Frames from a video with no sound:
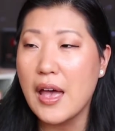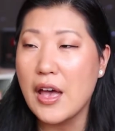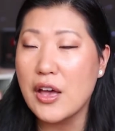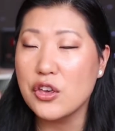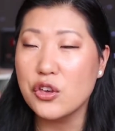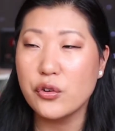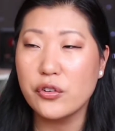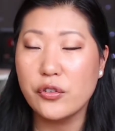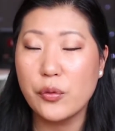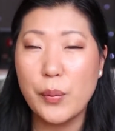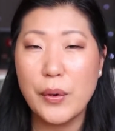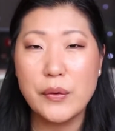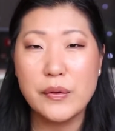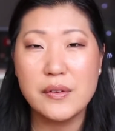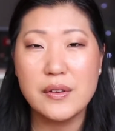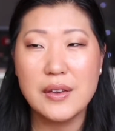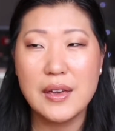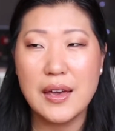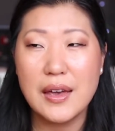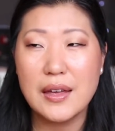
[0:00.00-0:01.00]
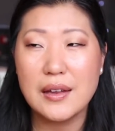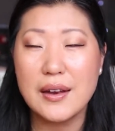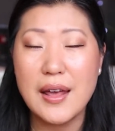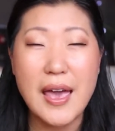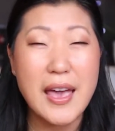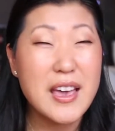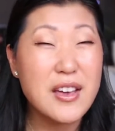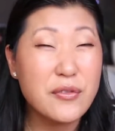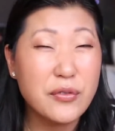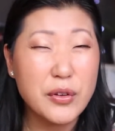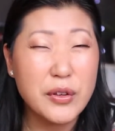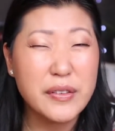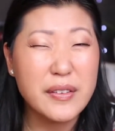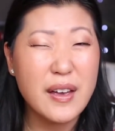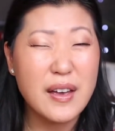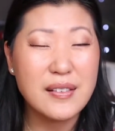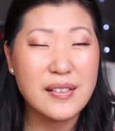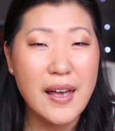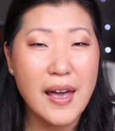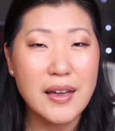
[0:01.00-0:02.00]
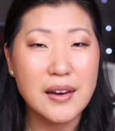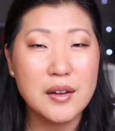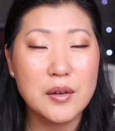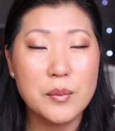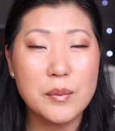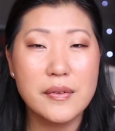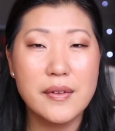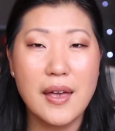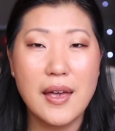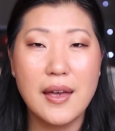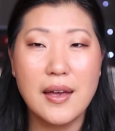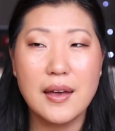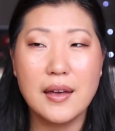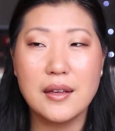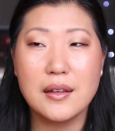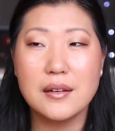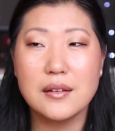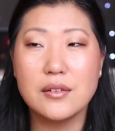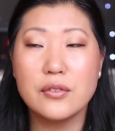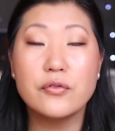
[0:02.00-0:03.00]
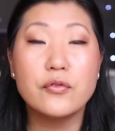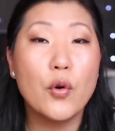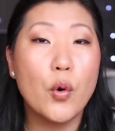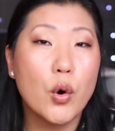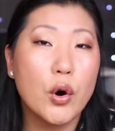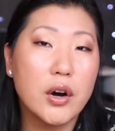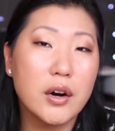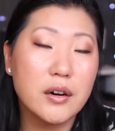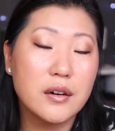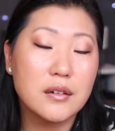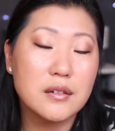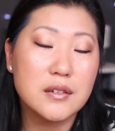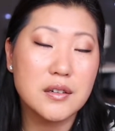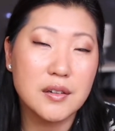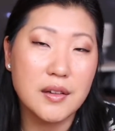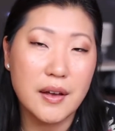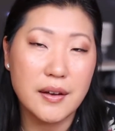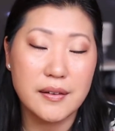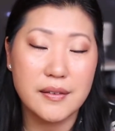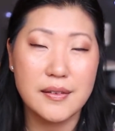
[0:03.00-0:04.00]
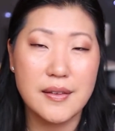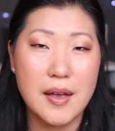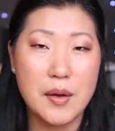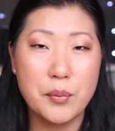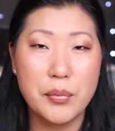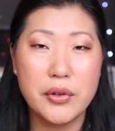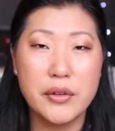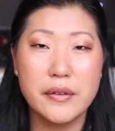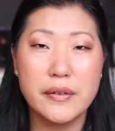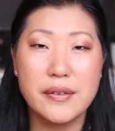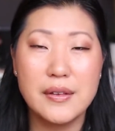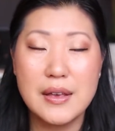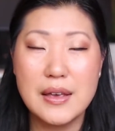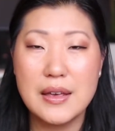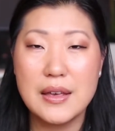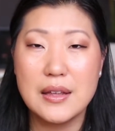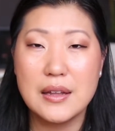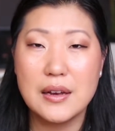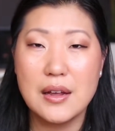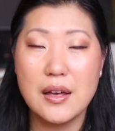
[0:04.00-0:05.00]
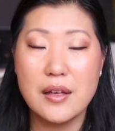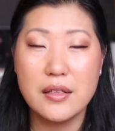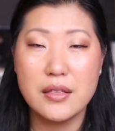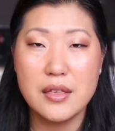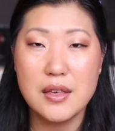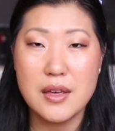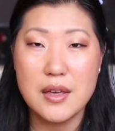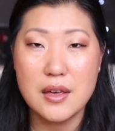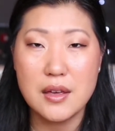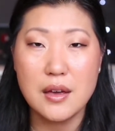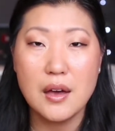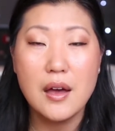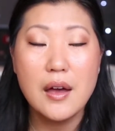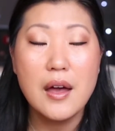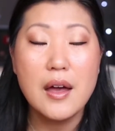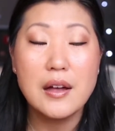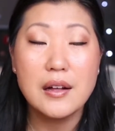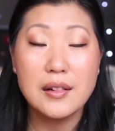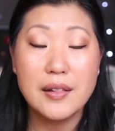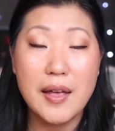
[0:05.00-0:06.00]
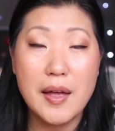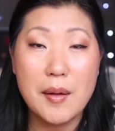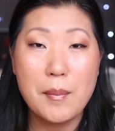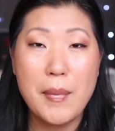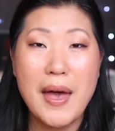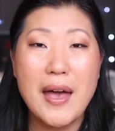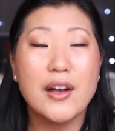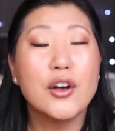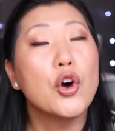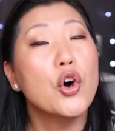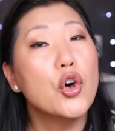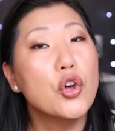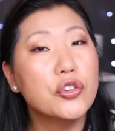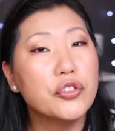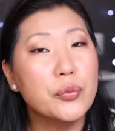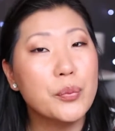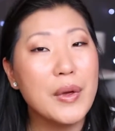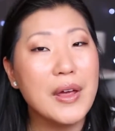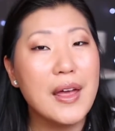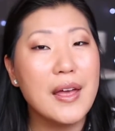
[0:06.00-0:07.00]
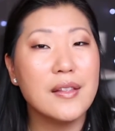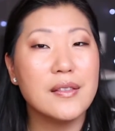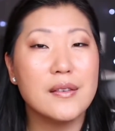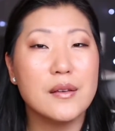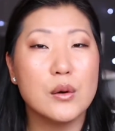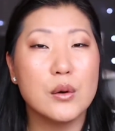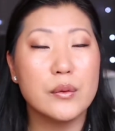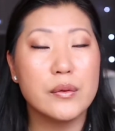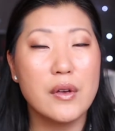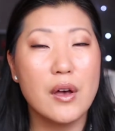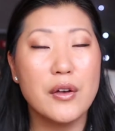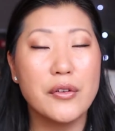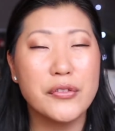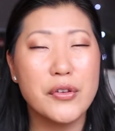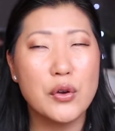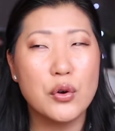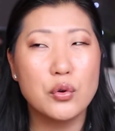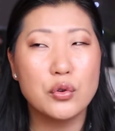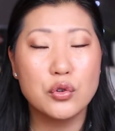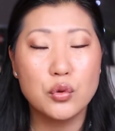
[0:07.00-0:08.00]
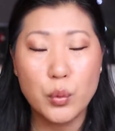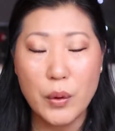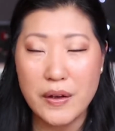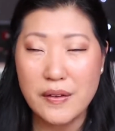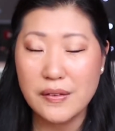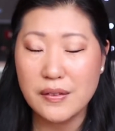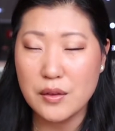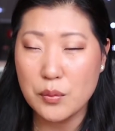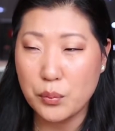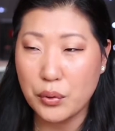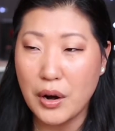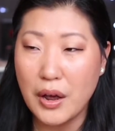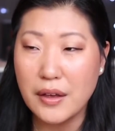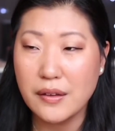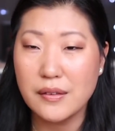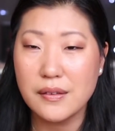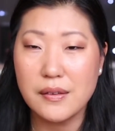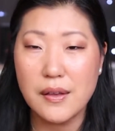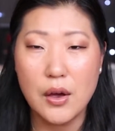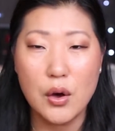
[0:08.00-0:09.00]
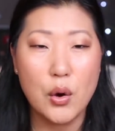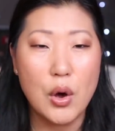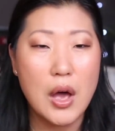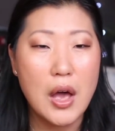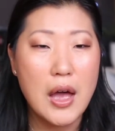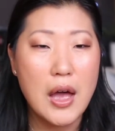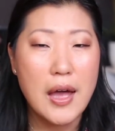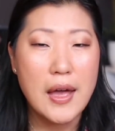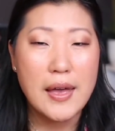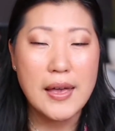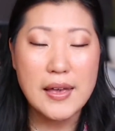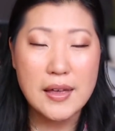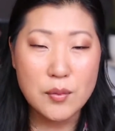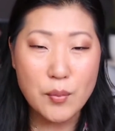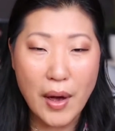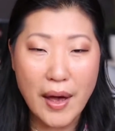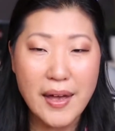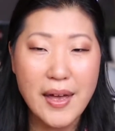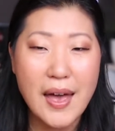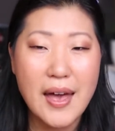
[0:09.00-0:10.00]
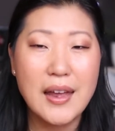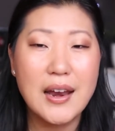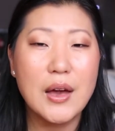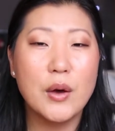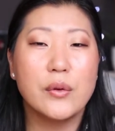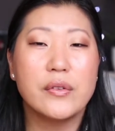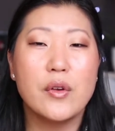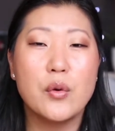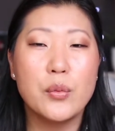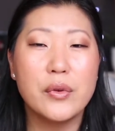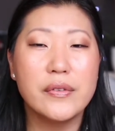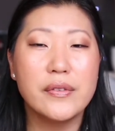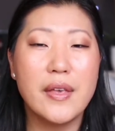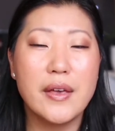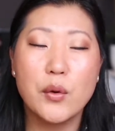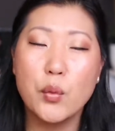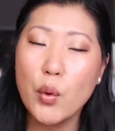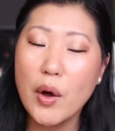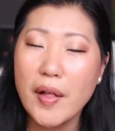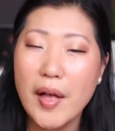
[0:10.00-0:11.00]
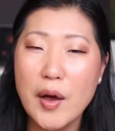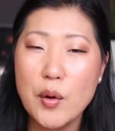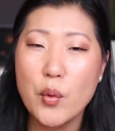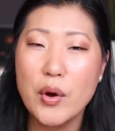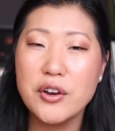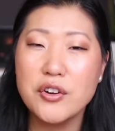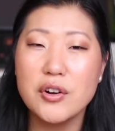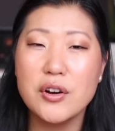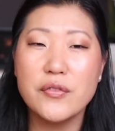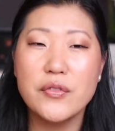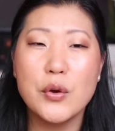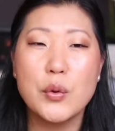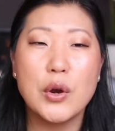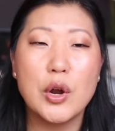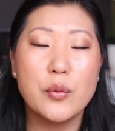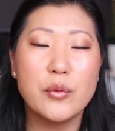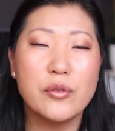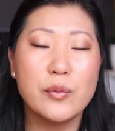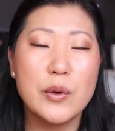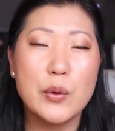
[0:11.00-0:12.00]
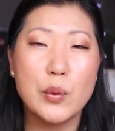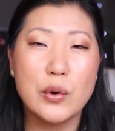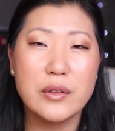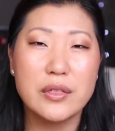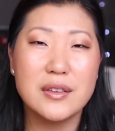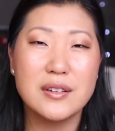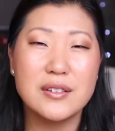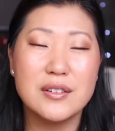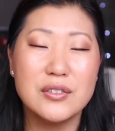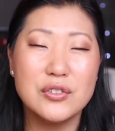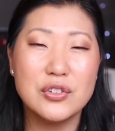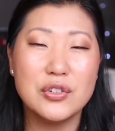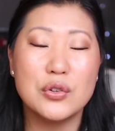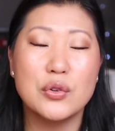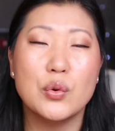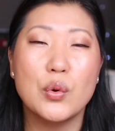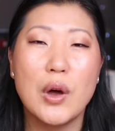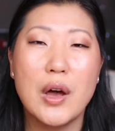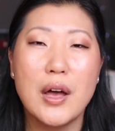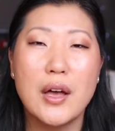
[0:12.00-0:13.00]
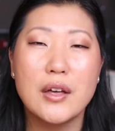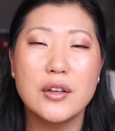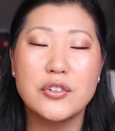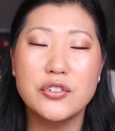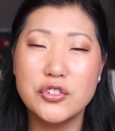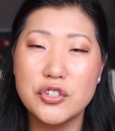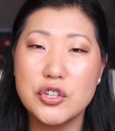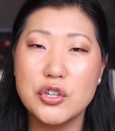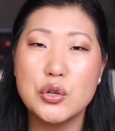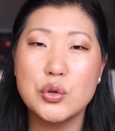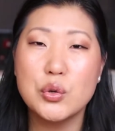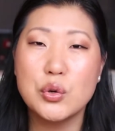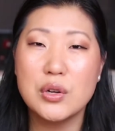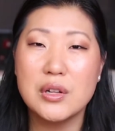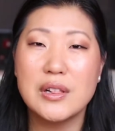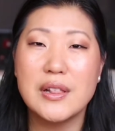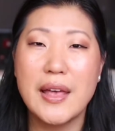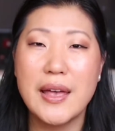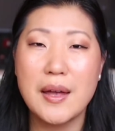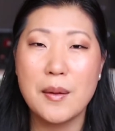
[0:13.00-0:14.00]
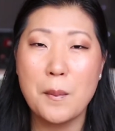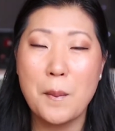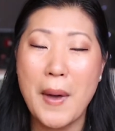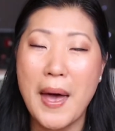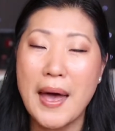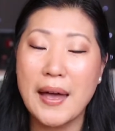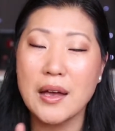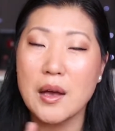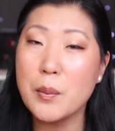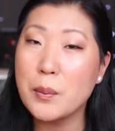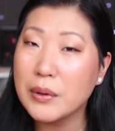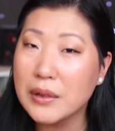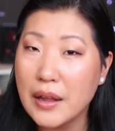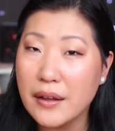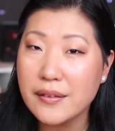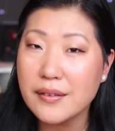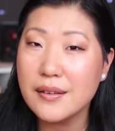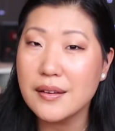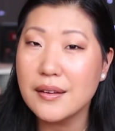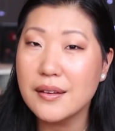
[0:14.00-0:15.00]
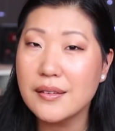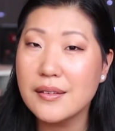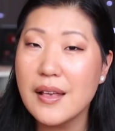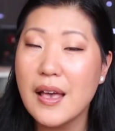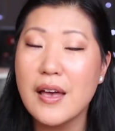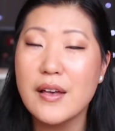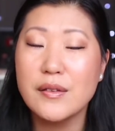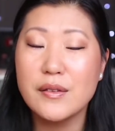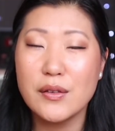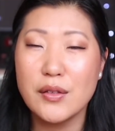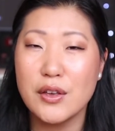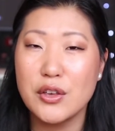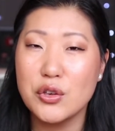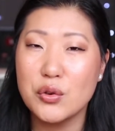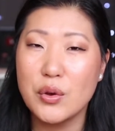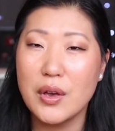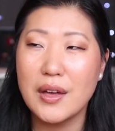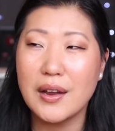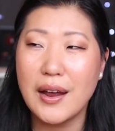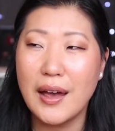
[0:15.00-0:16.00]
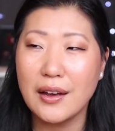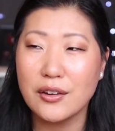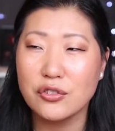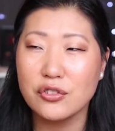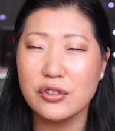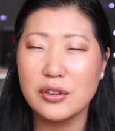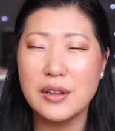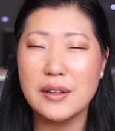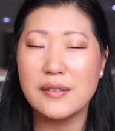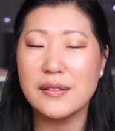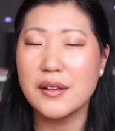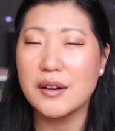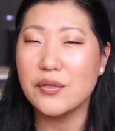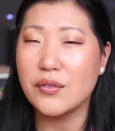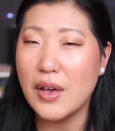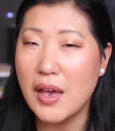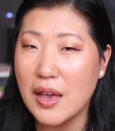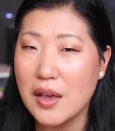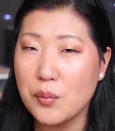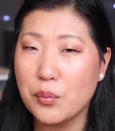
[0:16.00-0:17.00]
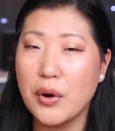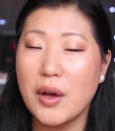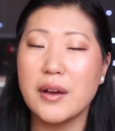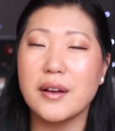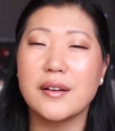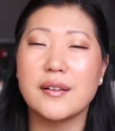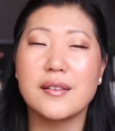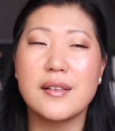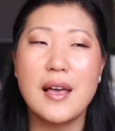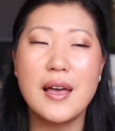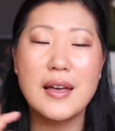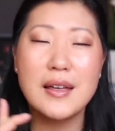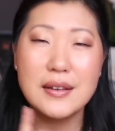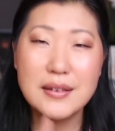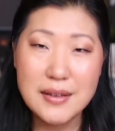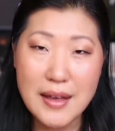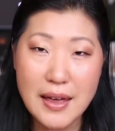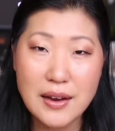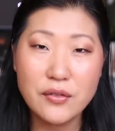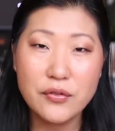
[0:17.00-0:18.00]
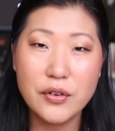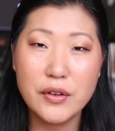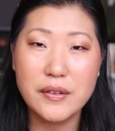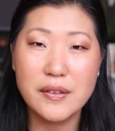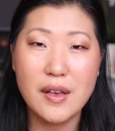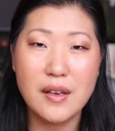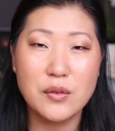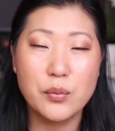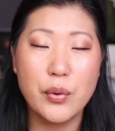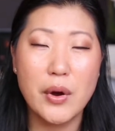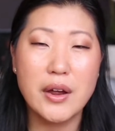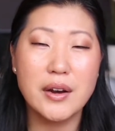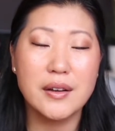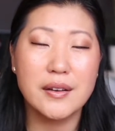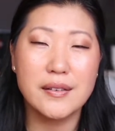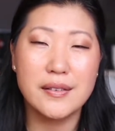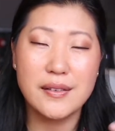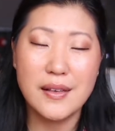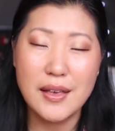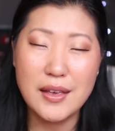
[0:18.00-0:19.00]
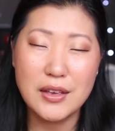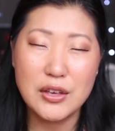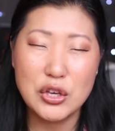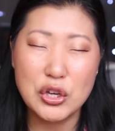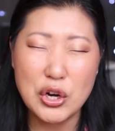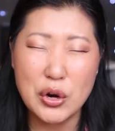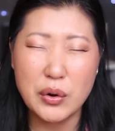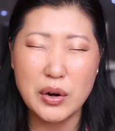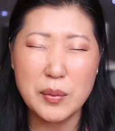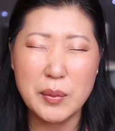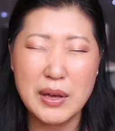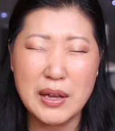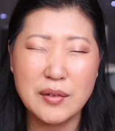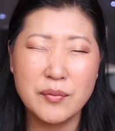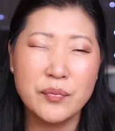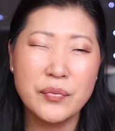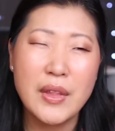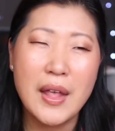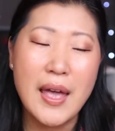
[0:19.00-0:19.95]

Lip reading: you're supposed to get 8 full-size items and 4 deluxe samples in the Glam Bag Ultimate. And so it was also twice the price. So in my head, I was almost like, well, I wonder if it would almost be worth it to do 2 Glam Bag Pluses so that you get actually, instead of 8 products, 10 full-size products. You know what I mean?